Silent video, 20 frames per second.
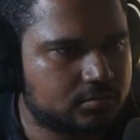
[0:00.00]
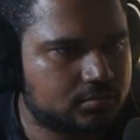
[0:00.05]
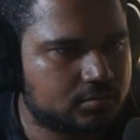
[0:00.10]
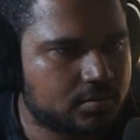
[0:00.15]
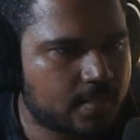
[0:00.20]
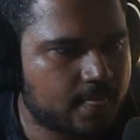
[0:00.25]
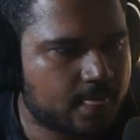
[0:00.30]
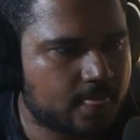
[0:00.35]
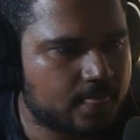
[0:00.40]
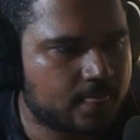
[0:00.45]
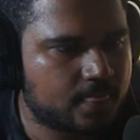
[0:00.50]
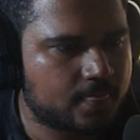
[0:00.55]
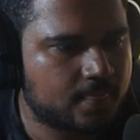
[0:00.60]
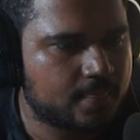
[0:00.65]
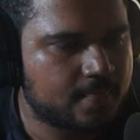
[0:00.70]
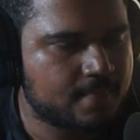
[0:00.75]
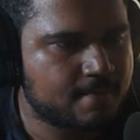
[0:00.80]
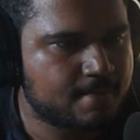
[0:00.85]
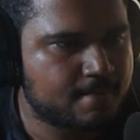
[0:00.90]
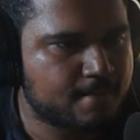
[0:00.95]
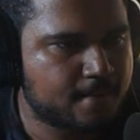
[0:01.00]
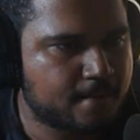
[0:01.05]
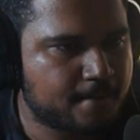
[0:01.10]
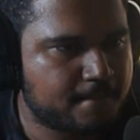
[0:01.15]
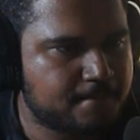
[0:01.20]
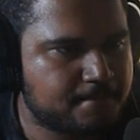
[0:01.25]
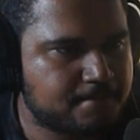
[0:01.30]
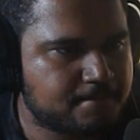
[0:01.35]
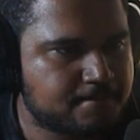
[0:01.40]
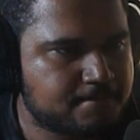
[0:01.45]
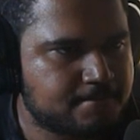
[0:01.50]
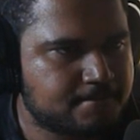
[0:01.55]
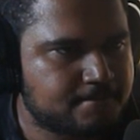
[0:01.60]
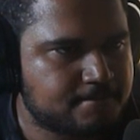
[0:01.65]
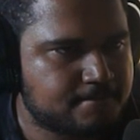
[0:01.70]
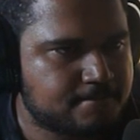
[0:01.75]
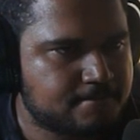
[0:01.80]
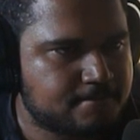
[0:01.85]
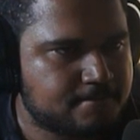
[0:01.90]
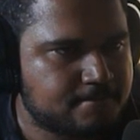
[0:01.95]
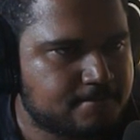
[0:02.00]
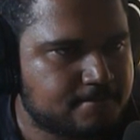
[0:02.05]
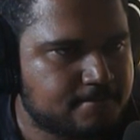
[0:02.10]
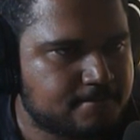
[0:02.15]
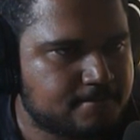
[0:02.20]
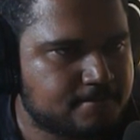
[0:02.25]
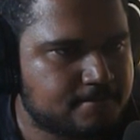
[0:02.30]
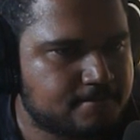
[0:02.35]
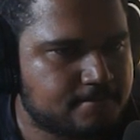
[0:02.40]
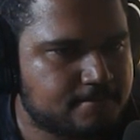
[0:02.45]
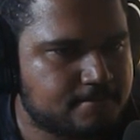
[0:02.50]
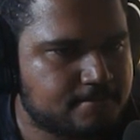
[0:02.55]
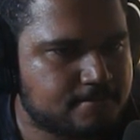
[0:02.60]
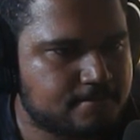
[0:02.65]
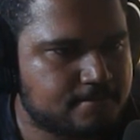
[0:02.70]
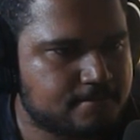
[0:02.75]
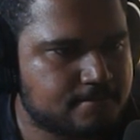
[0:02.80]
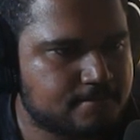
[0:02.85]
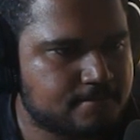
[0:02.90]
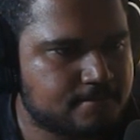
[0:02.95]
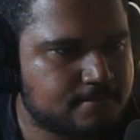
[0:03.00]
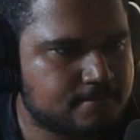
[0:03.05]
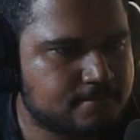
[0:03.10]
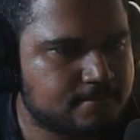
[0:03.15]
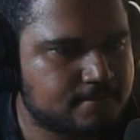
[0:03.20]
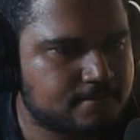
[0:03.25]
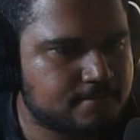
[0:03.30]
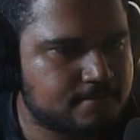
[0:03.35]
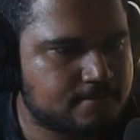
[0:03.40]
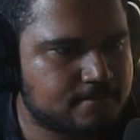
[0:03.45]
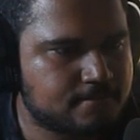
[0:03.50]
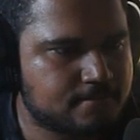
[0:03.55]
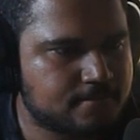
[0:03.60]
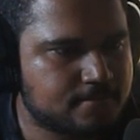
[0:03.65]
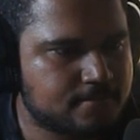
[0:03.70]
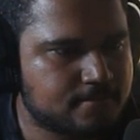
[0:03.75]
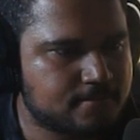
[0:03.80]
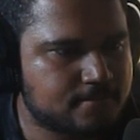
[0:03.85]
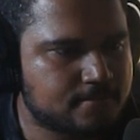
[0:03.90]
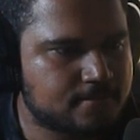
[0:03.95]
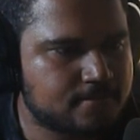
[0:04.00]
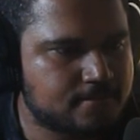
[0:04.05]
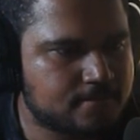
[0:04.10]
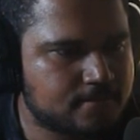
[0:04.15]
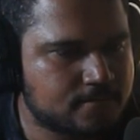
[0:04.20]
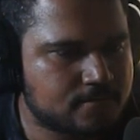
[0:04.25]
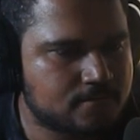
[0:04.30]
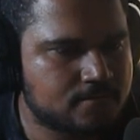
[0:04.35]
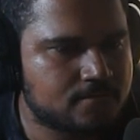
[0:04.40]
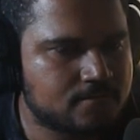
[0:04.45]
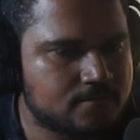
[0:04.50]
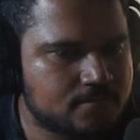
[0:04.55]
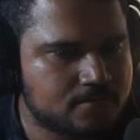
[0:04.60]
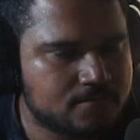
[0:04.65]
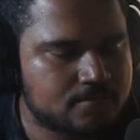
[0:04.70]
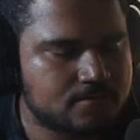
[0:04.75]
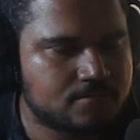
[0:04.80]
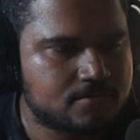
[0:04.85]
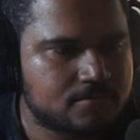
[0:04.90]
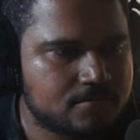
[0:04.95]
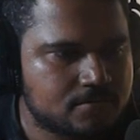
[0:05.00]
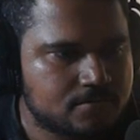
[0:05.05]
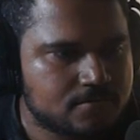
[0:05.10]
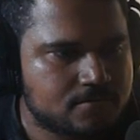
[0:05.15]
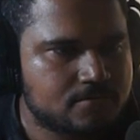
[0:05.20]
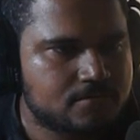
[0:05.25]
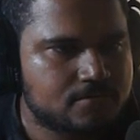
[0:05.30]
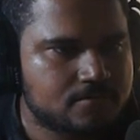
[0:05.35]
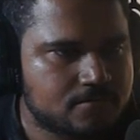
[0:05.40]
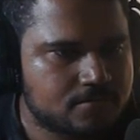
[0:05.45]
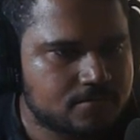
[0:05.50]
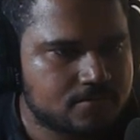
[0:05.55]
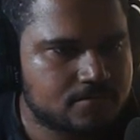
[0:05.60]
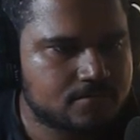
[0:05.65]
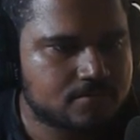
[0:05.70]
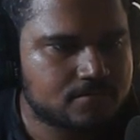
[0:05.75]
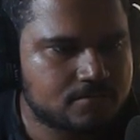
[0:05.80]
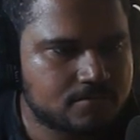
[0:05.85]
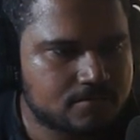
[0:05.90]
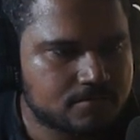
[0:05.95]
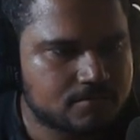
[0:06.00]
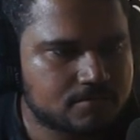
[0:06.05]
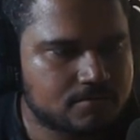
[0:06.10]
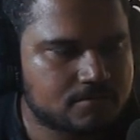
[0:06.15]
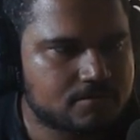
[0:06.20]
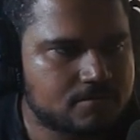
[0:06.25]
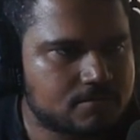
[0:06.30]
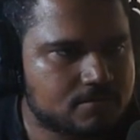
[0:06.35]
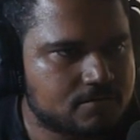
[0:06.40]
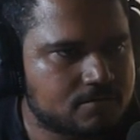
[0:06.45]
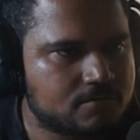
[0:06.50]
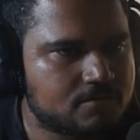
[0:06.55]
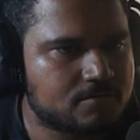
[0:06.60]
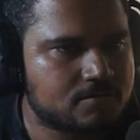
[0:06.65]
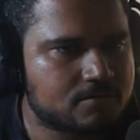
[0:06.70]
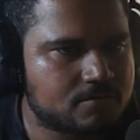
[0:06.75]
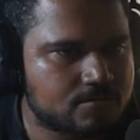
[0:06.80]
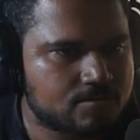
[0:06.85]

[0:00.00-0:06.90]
(silence)